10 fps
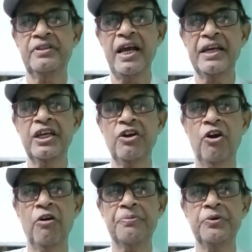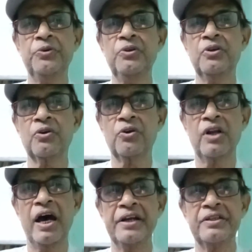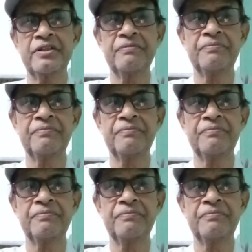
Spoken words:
Thanking all of you. Good night.